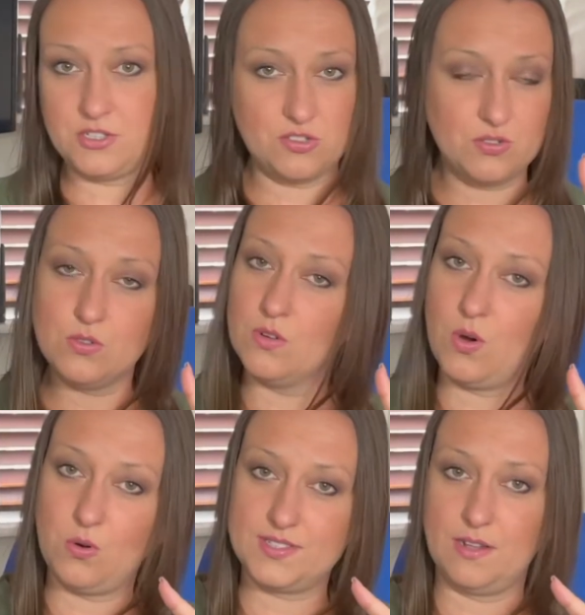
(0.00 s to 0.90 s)
Just Google
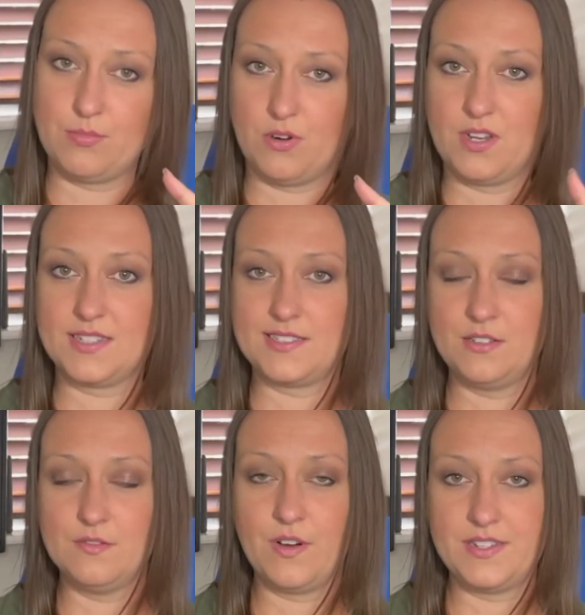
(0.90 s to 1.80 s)
wholesale products and
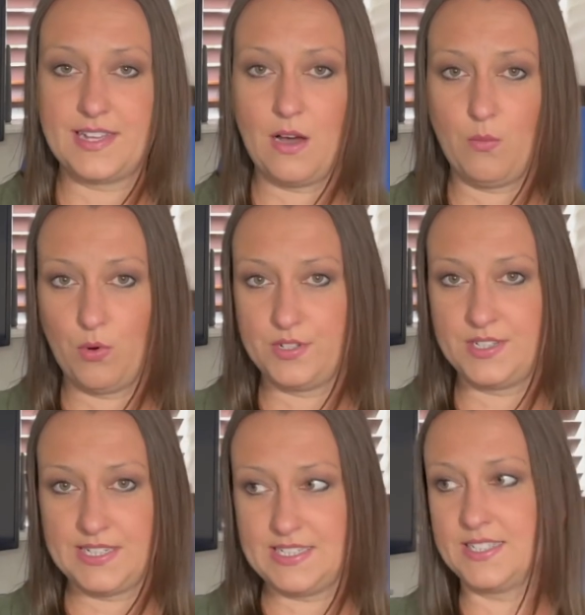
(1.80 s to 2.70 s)
you find out what you
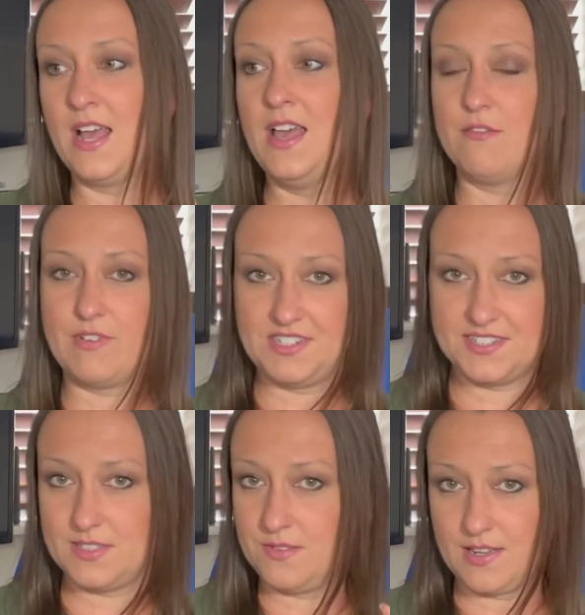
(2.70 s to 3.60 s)
need,
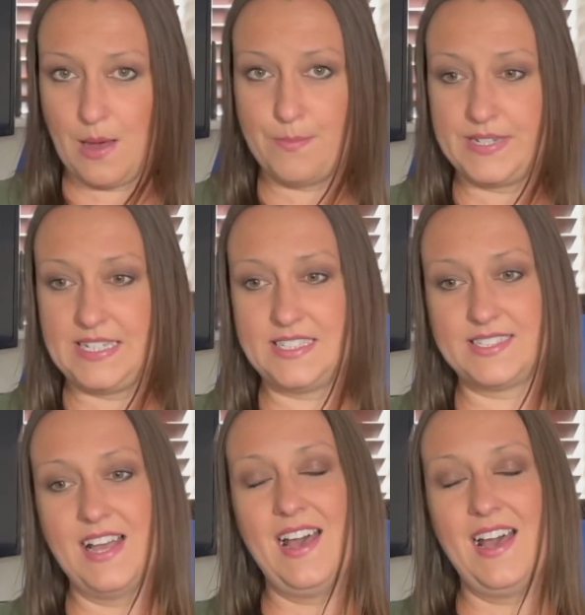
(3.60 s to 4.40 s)
register with the companies.